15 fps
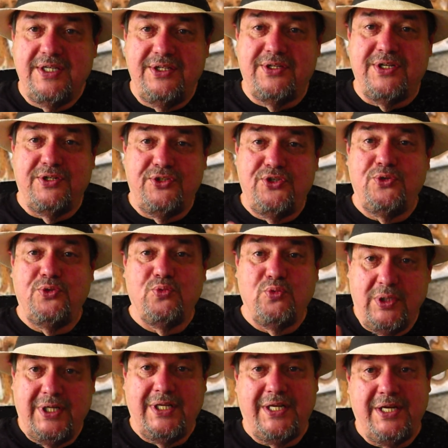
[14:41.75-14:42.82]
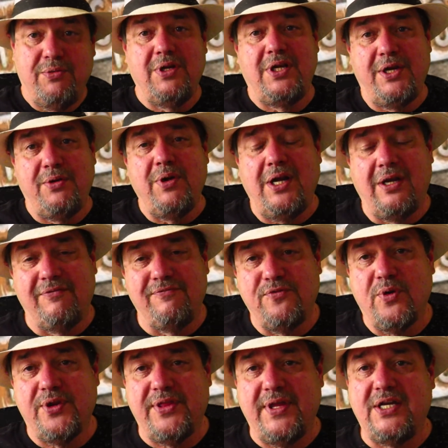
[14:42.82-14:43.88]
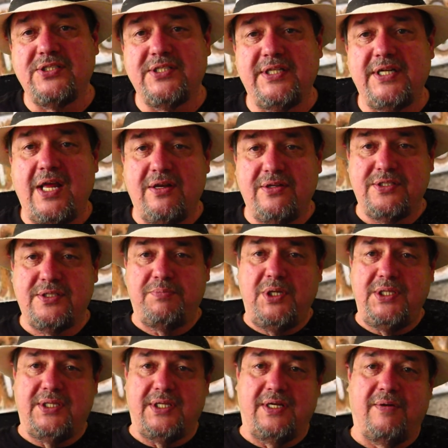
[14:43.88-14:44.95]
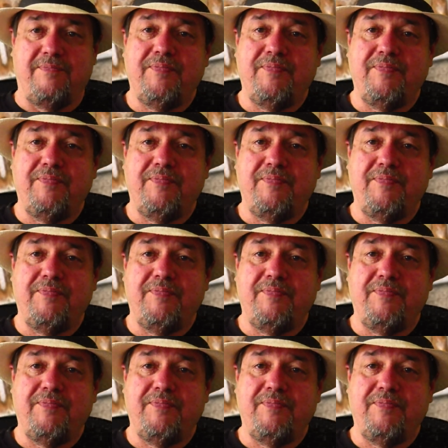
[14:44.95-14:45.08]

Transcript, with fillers: You could do really, really well on $4,000 a month